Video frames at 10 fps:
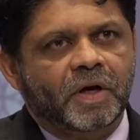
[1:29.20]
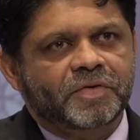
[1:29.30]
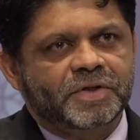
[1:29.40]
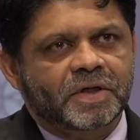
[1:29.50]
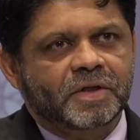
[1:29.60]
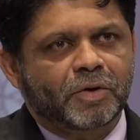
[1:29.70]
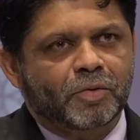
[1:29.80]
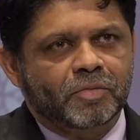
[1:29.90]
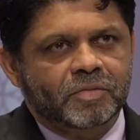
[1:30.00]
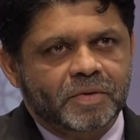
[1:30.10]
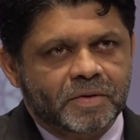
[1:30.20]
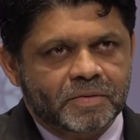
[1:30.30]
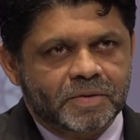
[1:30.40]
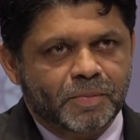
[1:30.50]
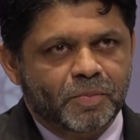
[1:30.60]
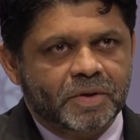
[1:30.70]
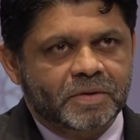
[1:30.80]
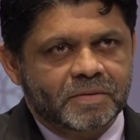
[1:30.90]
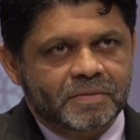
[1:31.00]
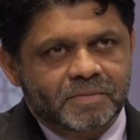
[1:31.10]
I've said, you know, somewhat
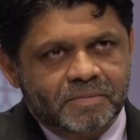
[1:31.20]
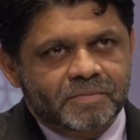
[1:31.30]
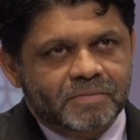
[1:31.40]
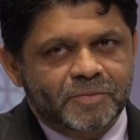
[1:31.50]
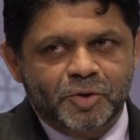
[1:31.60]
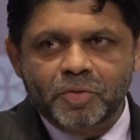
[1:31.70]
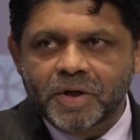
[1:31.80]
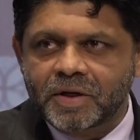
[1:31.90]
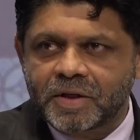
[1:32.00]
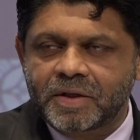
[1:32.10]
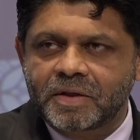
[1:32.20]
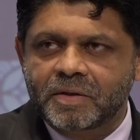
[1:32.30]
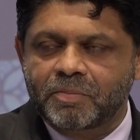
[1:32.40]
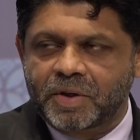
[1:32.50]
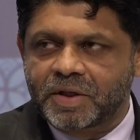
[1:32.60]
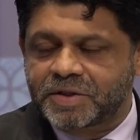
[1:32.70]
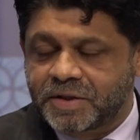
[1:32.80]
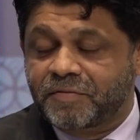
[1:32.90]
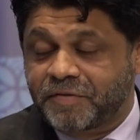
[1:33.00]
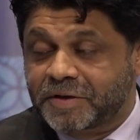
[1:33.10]
jokingly, but it's
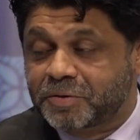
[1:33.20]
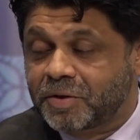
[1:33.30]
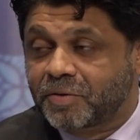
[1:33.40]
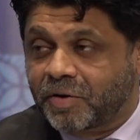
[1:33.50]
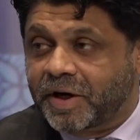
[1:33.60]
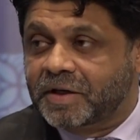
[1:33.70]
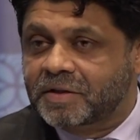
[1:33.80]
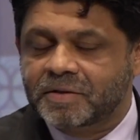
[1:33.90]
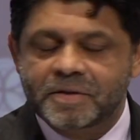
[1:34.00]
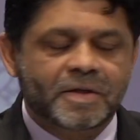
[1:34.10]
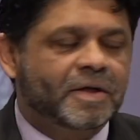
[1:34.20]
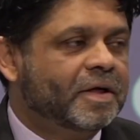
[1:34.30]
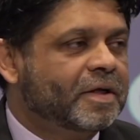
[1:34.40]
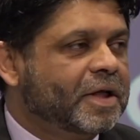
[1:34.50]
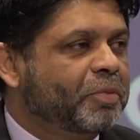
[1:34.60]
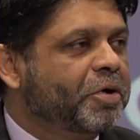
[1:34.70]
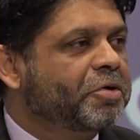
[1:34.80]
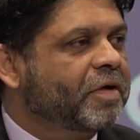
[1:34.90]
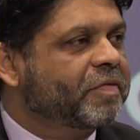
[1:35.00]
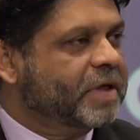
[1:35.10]
factually correct, that when
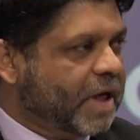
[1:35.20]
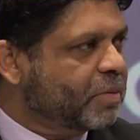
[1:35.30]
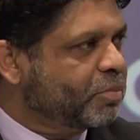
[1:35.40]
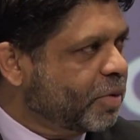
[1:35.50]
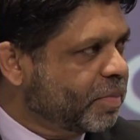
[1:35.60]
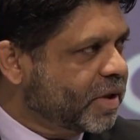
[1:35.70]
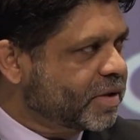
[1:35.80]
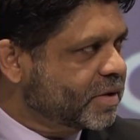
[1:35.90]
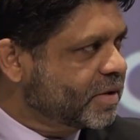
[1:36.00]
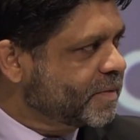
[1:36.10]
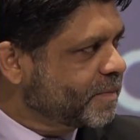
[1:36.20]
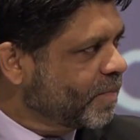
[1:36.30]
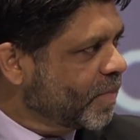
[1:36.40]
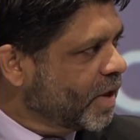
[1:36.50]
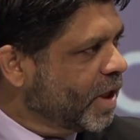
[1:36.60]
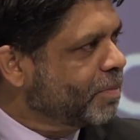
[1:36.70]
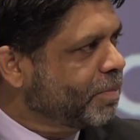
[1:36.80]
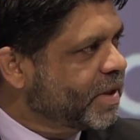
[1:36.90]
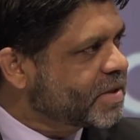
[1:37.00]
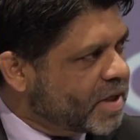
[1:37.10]
you have a young population, it
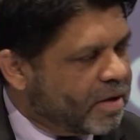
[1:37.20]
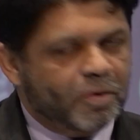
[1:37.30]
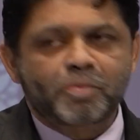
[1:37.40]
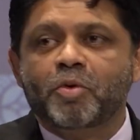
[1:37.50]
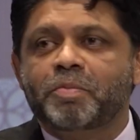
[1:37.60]
means there are a lot more